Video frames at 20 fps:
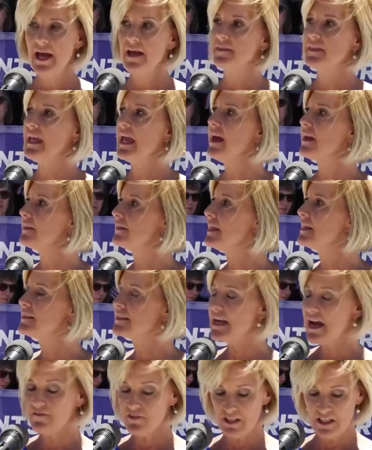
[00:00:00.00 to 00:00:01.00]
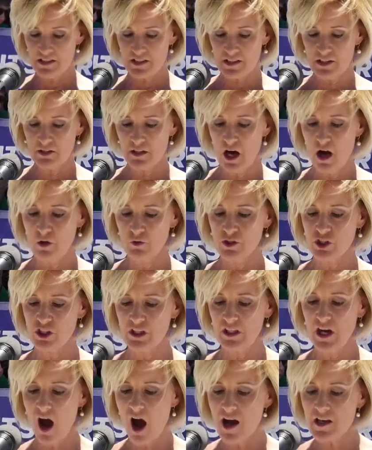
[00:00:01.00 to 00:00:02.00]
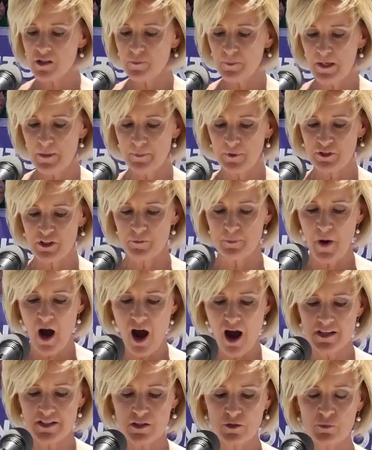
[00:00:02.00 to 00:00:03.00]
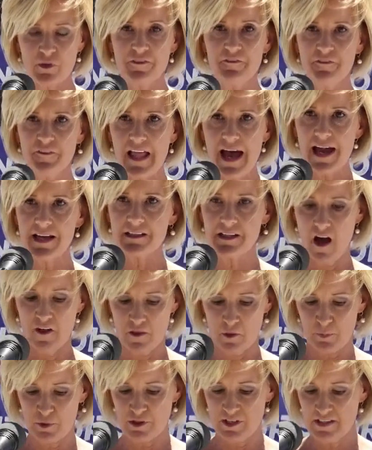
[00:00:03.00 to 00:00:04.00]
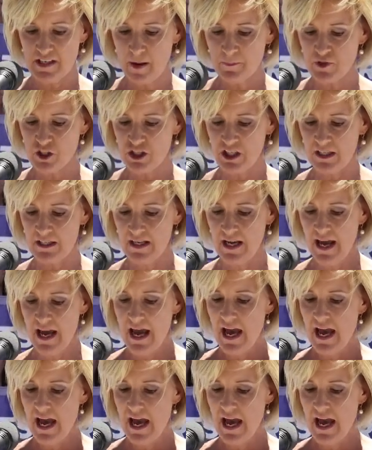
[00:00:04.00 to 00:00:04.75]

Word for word: The, this evidence alone should cause people to pause and reflect on the presumption